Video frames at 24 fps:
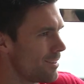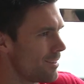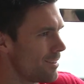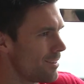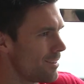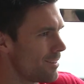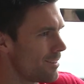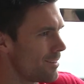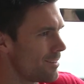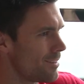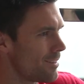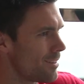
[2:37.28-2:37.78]

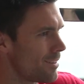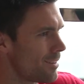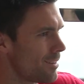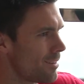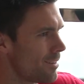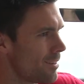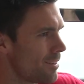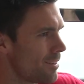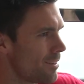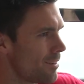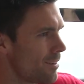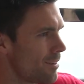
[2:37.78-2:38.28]
and
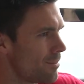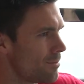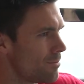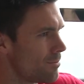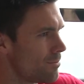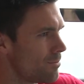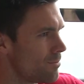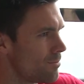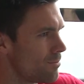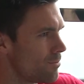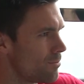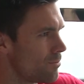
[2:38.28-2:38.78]

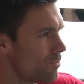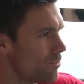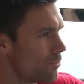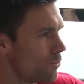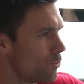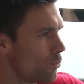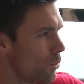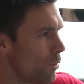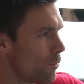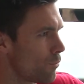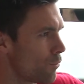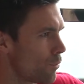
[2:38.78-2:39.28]

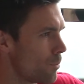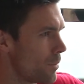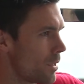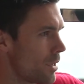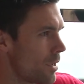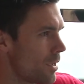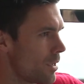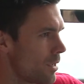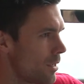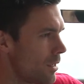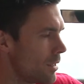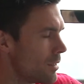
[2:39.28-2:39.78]
went from
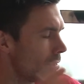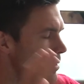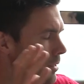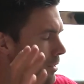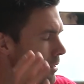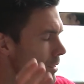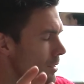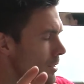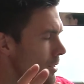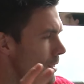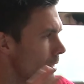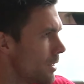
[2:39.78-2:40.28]
there into the
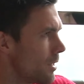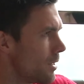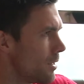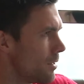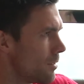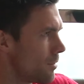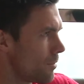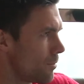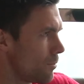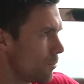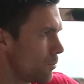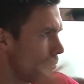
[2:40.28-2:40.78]
city
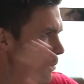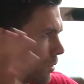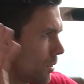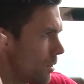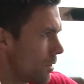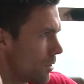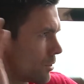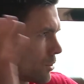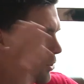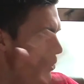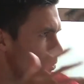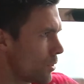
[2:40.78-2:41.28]
with the
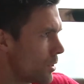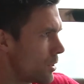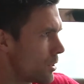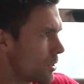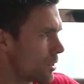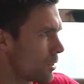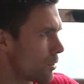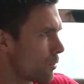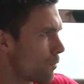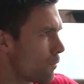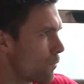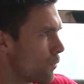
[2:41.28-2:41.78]
streets
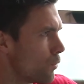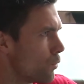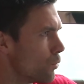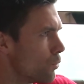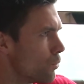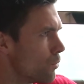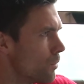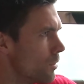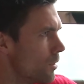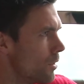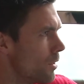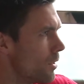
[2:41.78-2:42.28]
just full
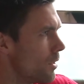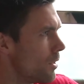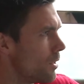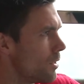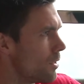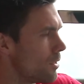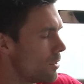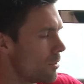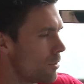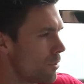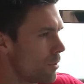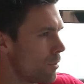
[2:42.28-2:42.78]

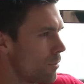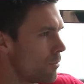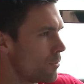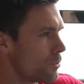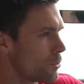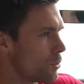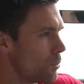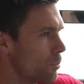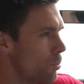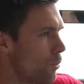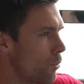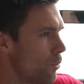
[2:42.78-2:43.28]
of
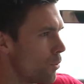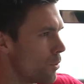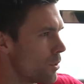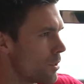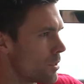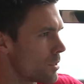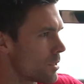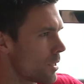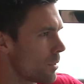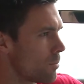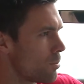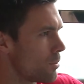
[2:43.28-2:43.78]
supporters
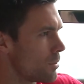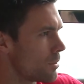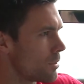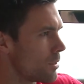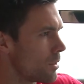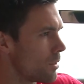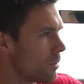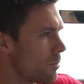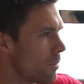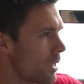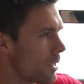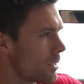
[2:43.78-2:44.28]
up onto
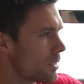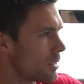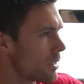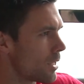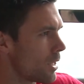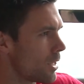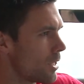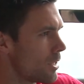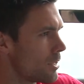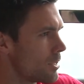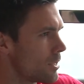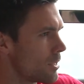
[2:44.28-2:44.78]
the main
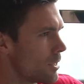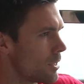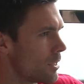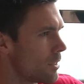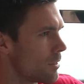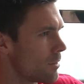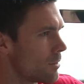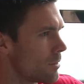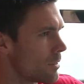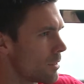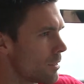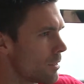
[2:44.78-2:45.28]
stage there.
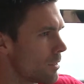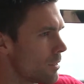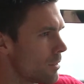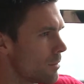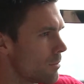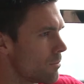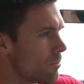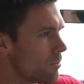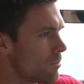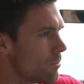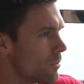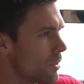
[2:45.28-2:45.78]
And,
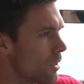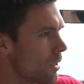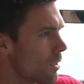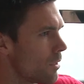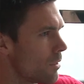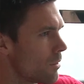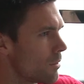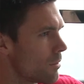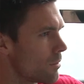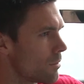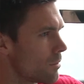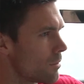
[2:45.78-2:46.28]
you know,
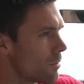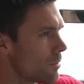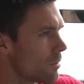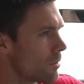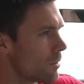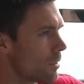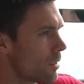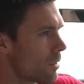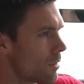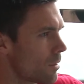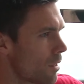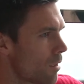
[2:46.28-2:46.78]

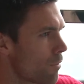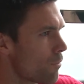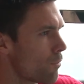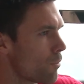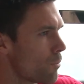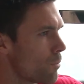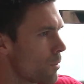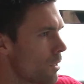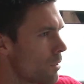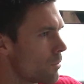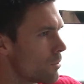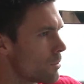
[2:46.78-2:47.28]
that for
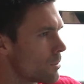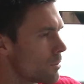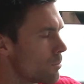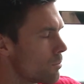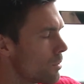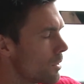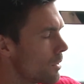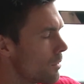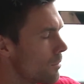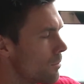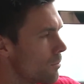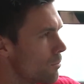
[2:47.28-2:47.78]
me was a
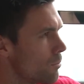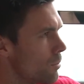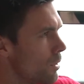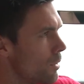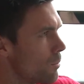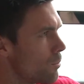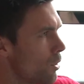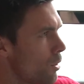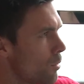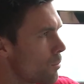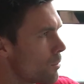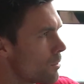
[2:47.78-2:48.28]
big, big
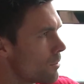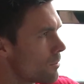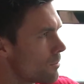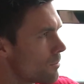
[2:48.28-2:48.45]
moment.